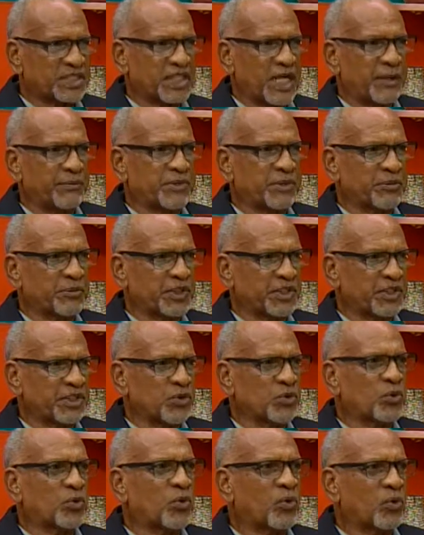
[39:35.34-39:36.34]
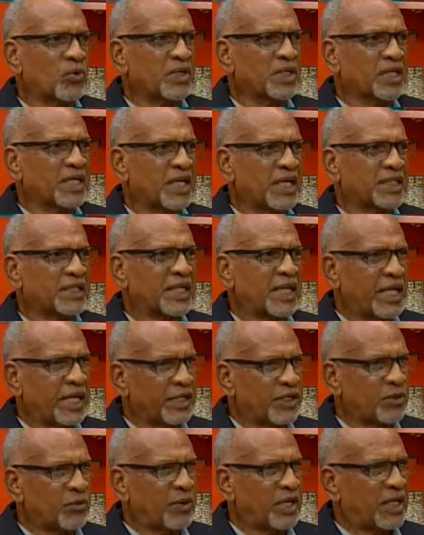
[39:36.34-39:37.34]
time, Timothy. You couldn't get
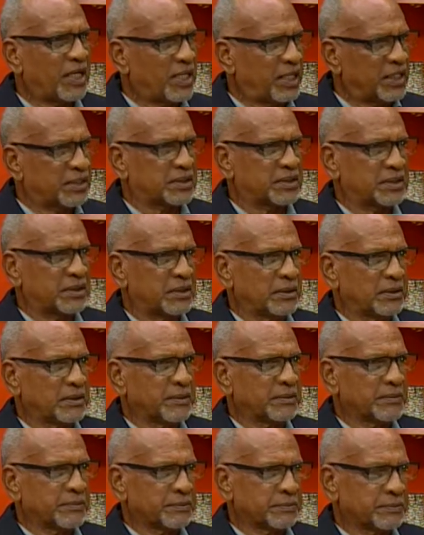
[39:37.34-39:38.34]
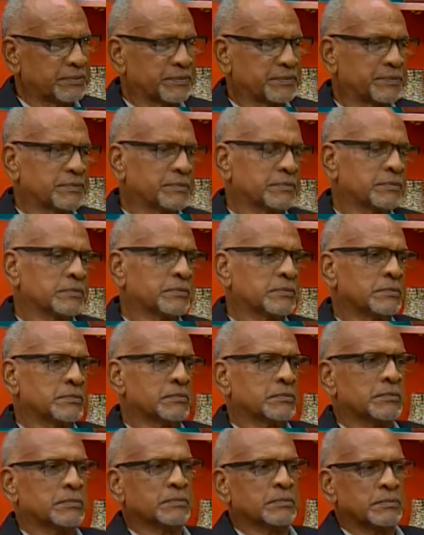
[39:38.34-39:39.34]
anywhere late. Do you think
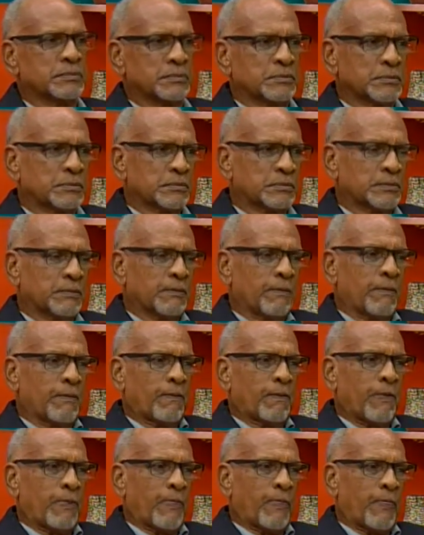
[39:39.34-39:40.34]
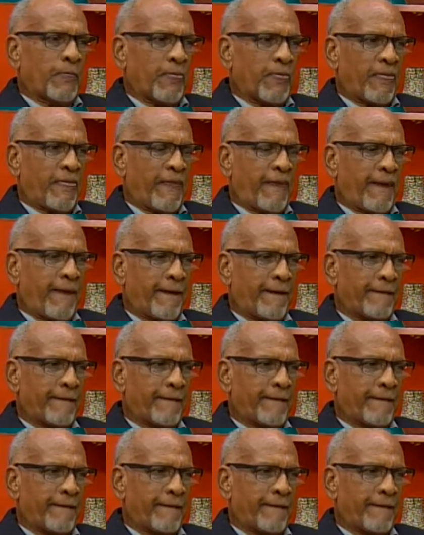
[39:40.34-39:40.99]
that certain